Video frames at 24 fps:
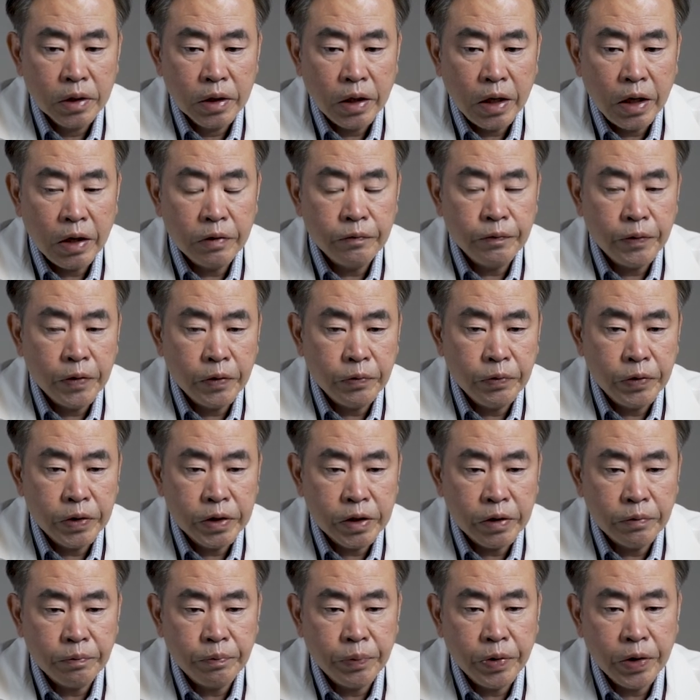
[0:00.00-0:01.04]
And when we
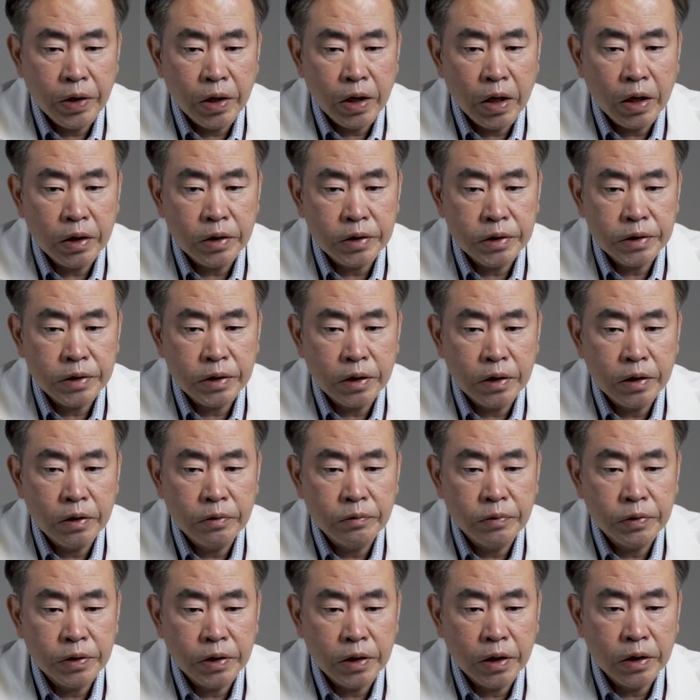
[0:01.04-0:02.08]
compare our study
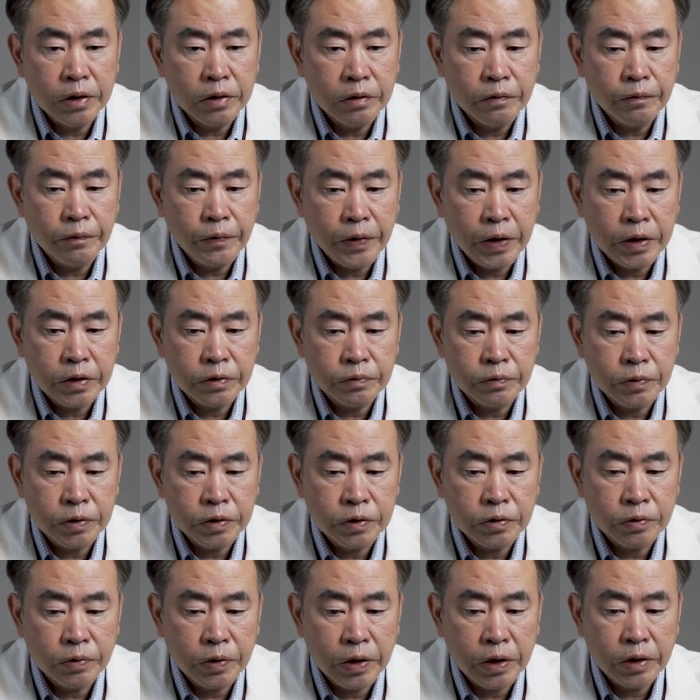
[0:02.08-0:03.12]
with other phase
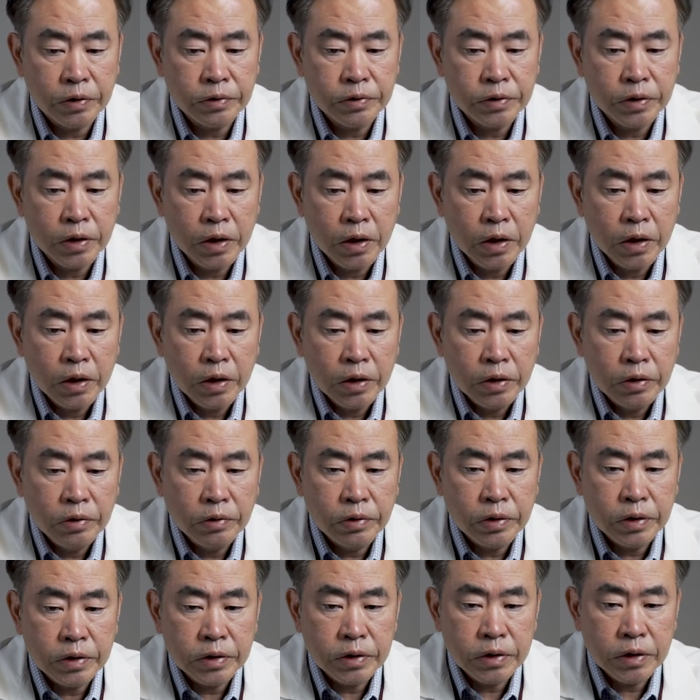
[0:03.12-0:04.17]
1 trials,
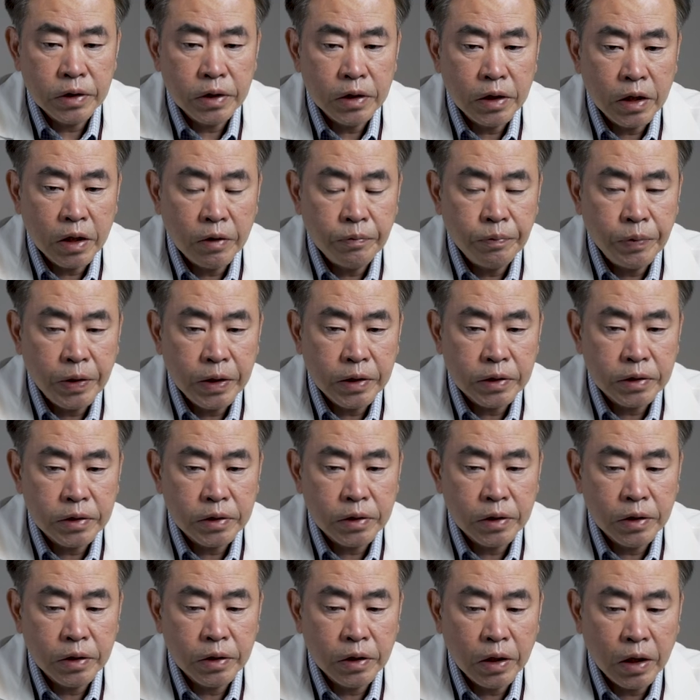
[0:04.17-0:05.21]
you can see that
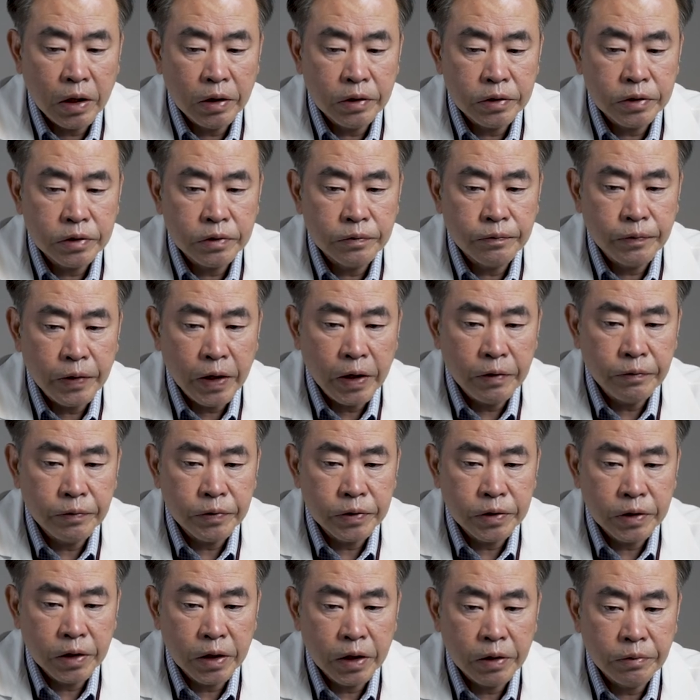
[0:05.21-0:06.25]
basically our
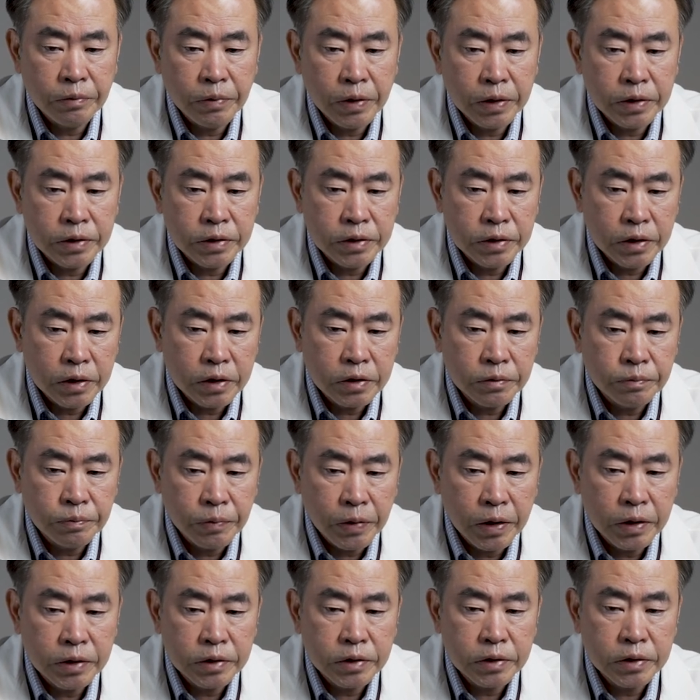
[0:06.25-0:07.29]
survival time at 6
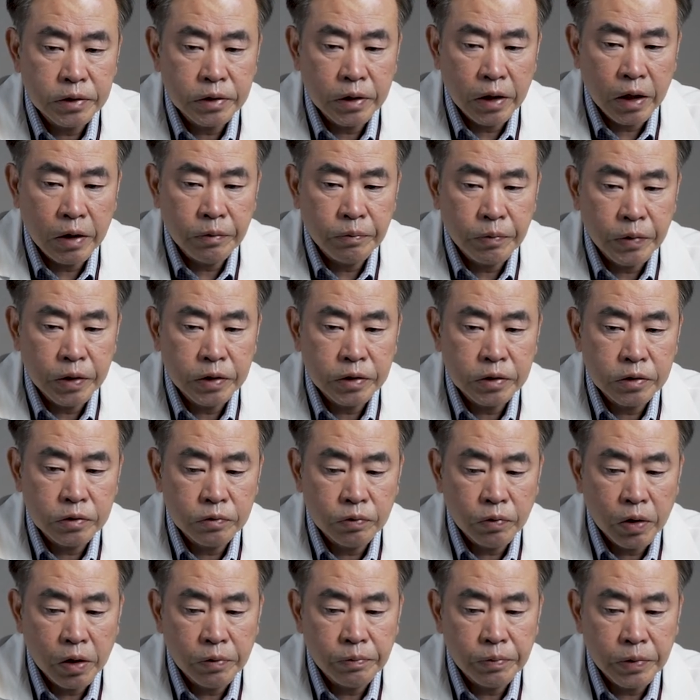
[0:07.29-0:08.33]
months, 9 months,
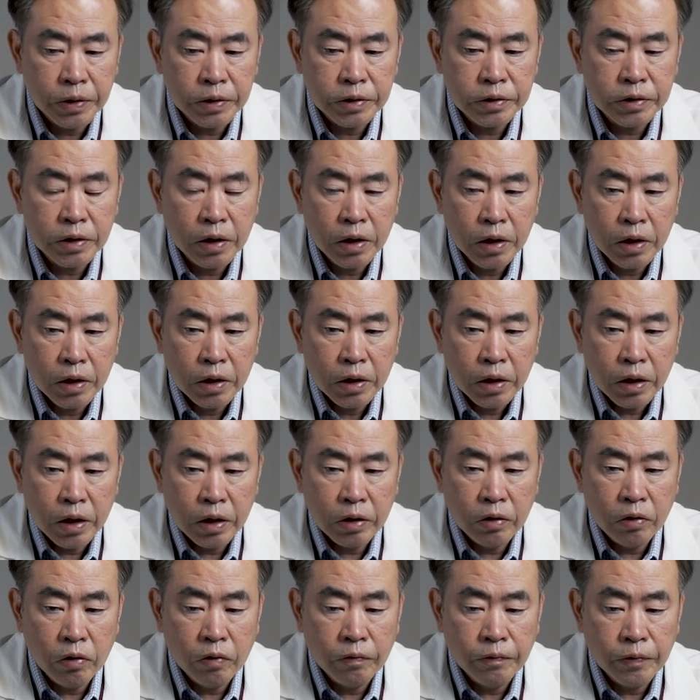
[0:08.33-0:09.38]
12 months,
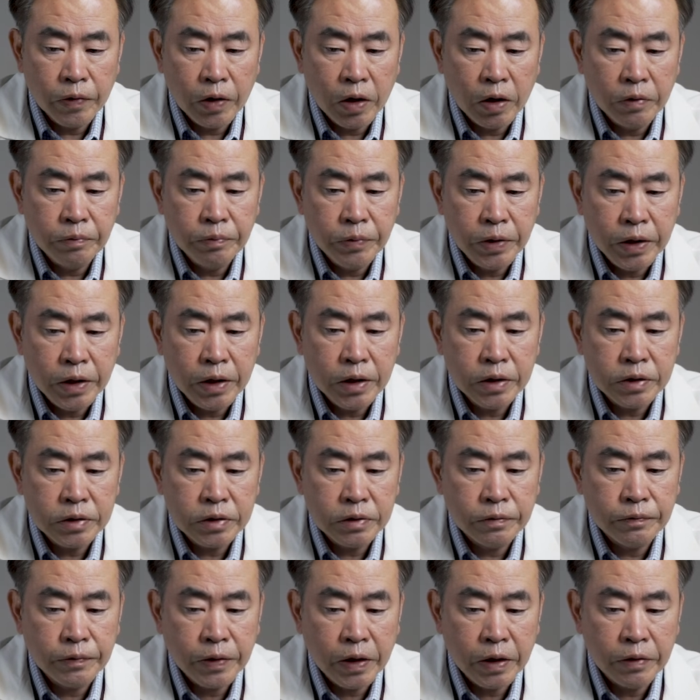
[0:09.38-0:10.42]
and overall median
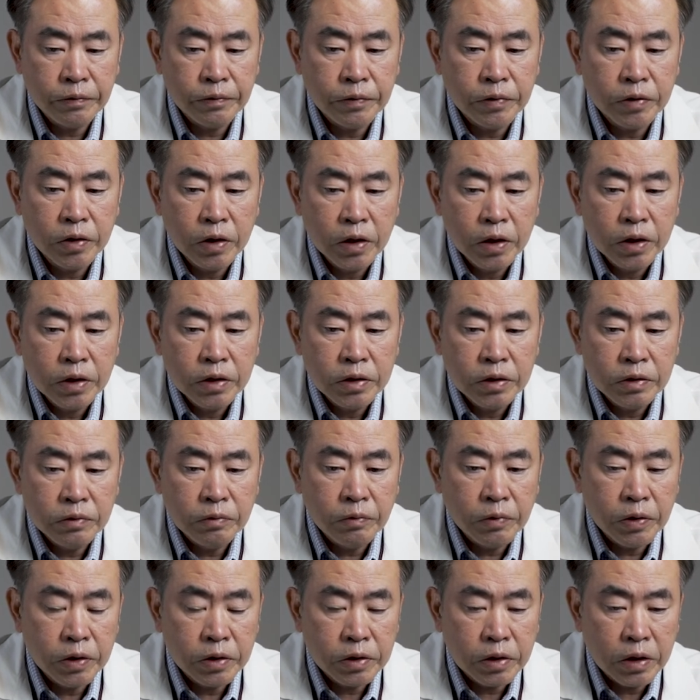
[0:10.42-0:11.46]
survival
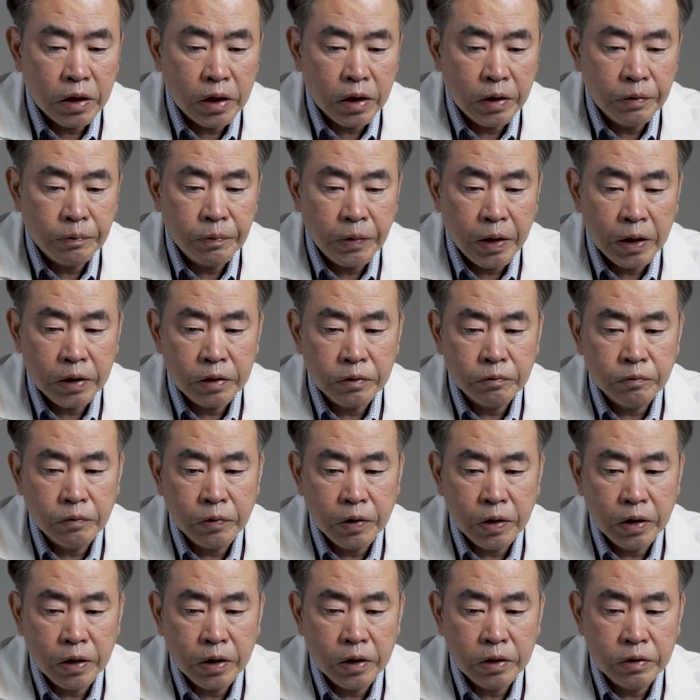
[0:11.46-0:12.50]
were
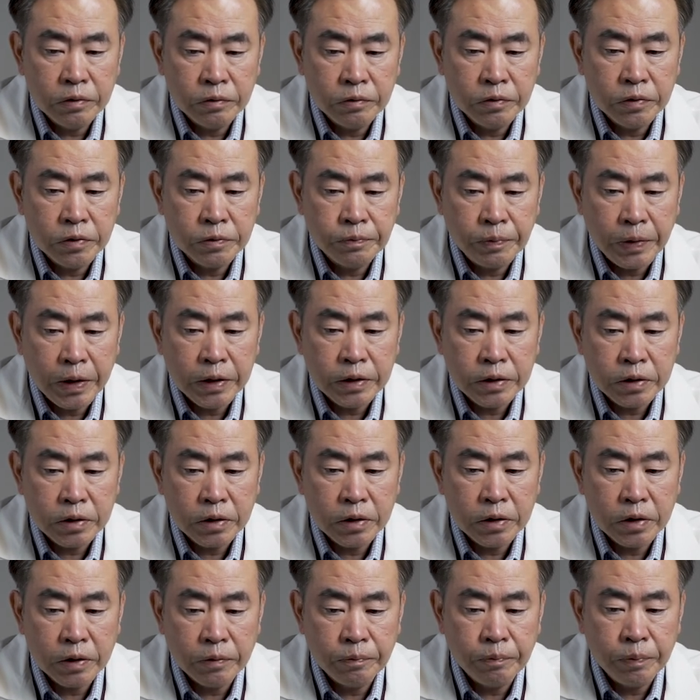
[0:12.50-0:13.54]
it was
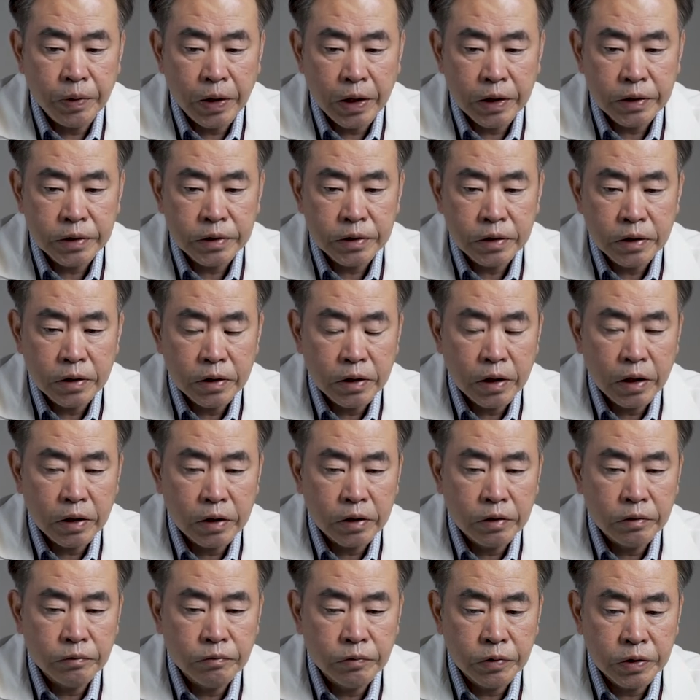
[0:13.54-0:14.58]
basically the best
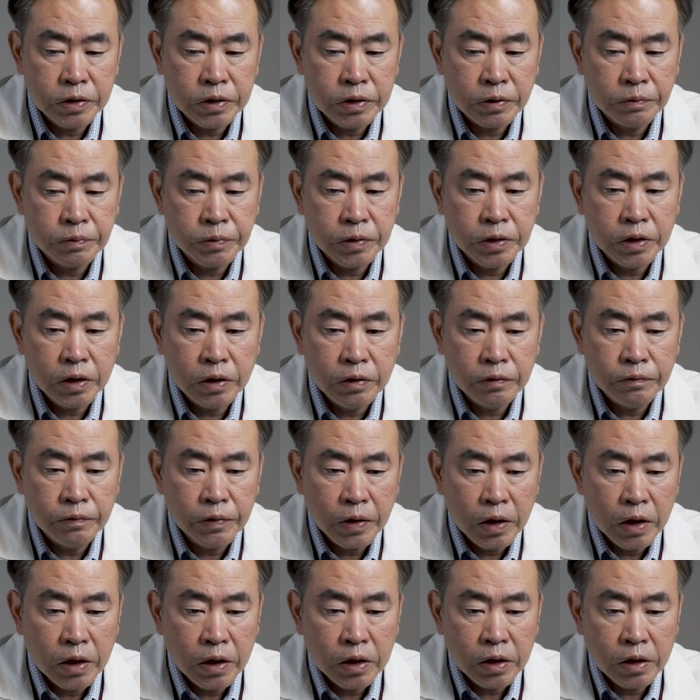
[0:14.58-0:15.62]
that was achieved
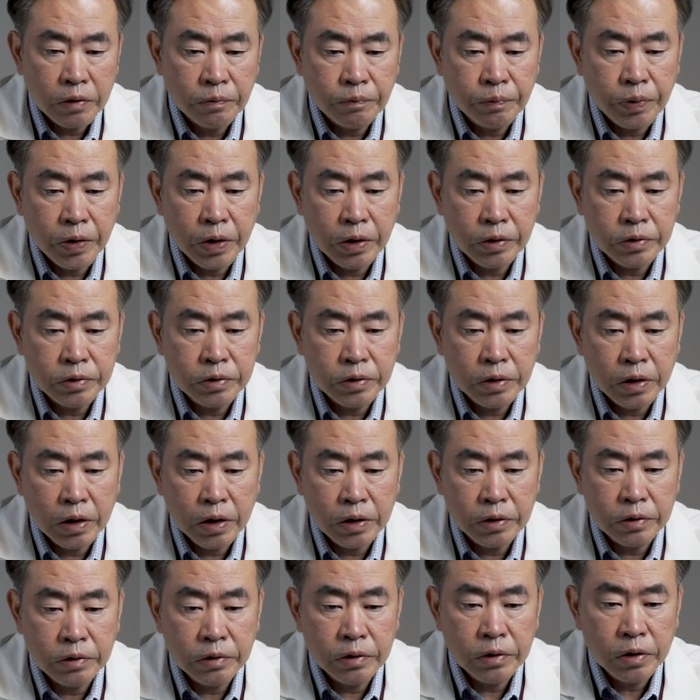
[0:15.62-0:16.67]
compared to
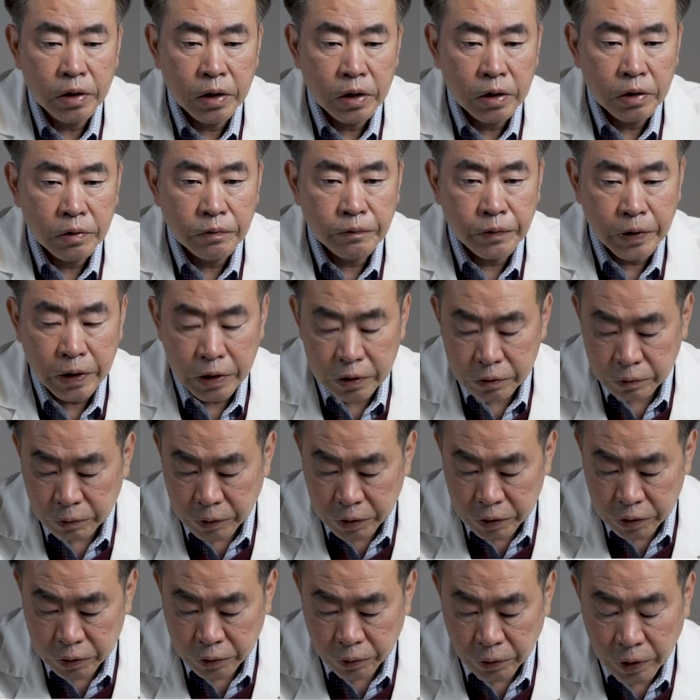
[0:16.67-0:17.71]
other phase
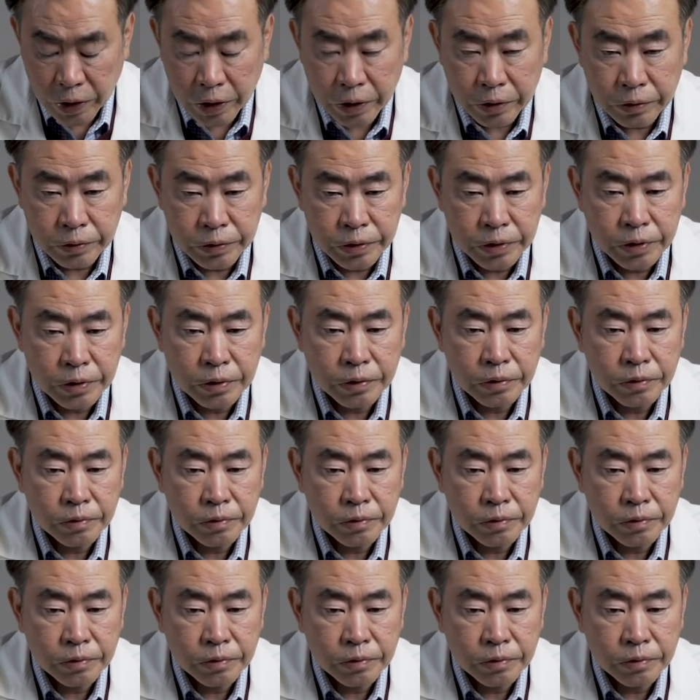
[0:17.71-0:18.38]
1 trials.